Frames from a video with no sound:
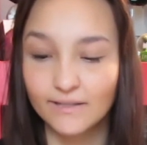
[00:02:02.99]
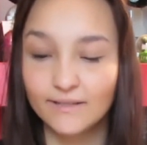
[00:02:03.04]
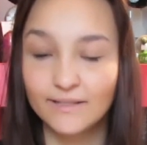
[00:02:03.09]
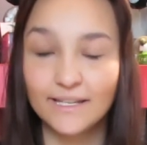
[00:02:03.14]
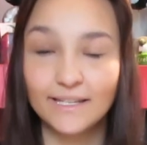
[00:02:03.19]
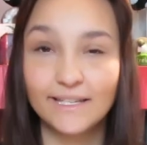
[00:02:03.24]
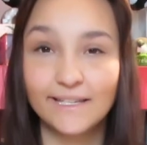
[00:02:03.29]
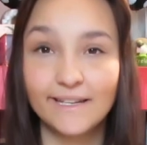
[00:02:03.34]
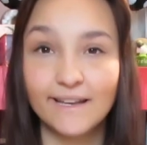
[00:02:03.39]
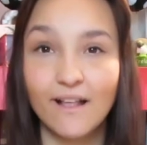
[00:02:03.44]

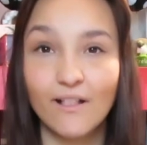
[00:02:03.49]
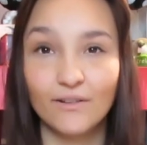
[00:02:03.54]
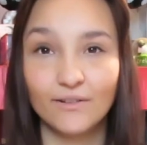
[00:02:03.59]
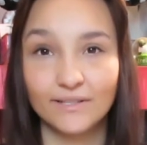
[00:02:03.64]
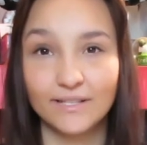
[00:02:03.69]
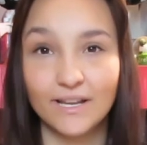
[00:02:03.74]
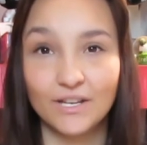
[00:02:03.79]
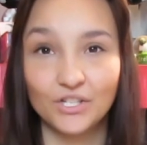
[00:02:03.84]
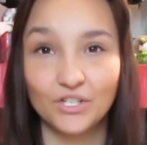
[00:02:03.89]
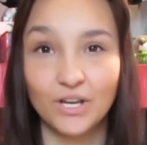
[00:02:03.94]
sixty
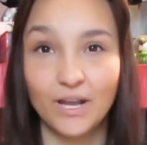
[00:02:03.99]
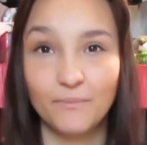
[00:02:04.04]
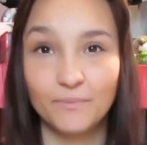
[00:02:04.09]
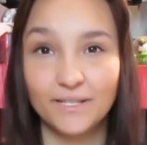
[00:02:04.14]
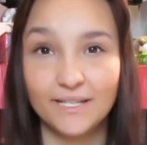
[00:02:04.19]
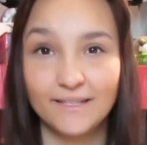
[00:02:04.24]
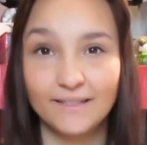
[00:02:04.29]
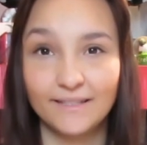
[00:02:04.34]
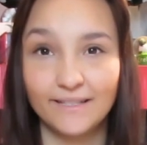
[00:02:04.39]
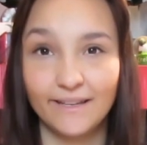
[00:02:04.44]
dollars on Shop
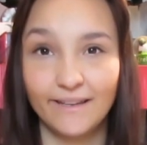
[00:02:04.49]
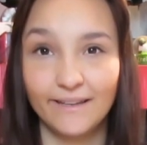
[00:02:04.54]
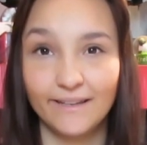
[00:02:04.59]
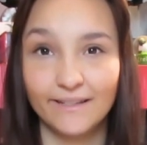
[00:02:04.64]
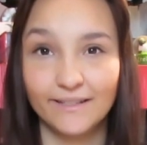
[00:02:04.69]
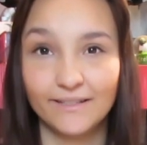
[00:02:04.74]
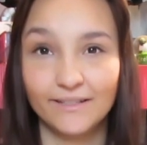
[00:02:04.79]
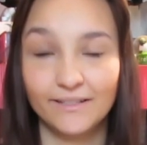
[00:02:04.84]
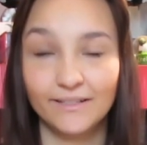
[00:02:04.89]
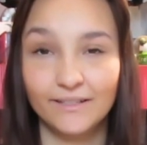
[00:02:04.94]

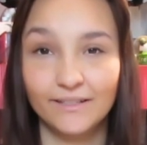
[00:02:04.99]
Disney.